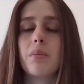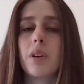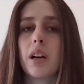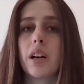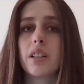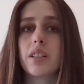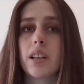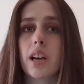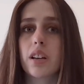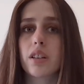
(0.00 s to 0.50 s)

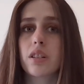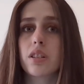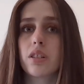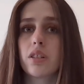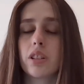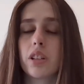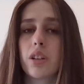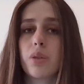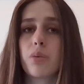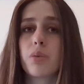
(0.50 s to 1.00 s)
has
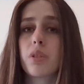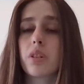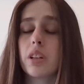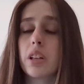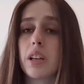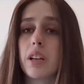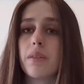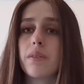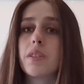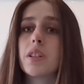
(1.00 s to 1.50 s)
actually
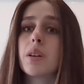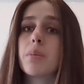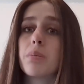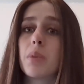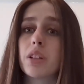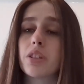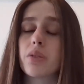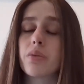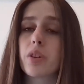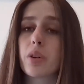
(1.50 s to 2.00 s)
relieved
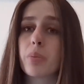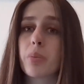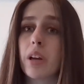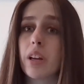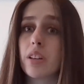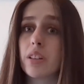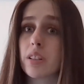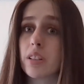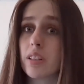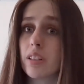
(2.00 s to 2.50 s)
much of their
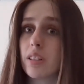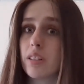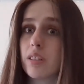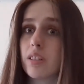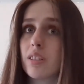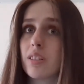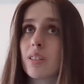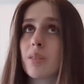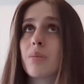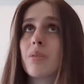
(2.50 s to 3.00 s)

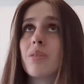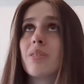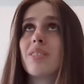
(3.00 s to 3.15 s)
patients'